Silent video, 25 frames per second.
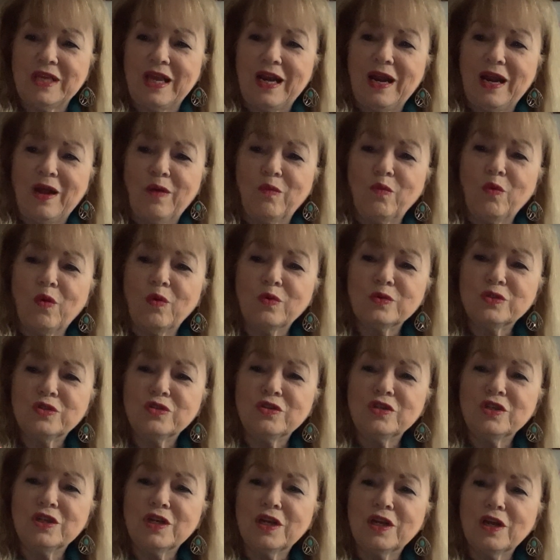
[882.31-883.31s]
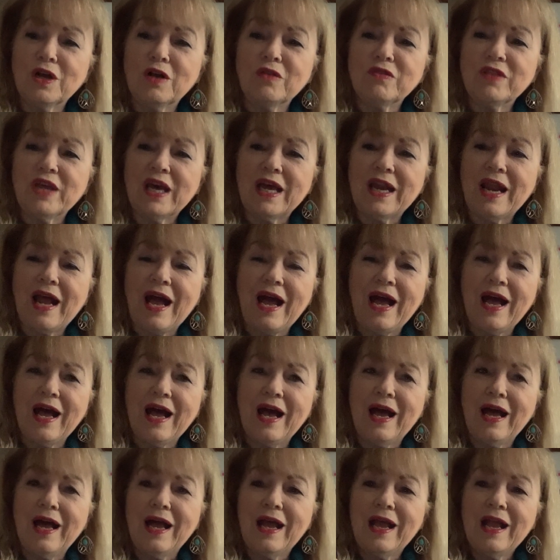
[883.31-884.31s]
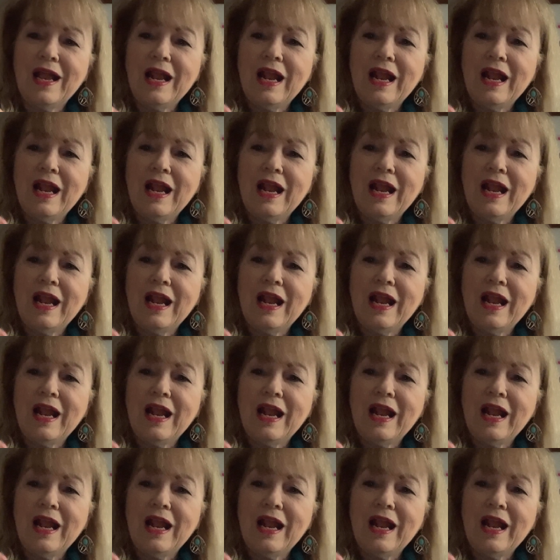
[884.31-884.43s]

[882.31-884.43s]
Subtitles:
And I want you to know that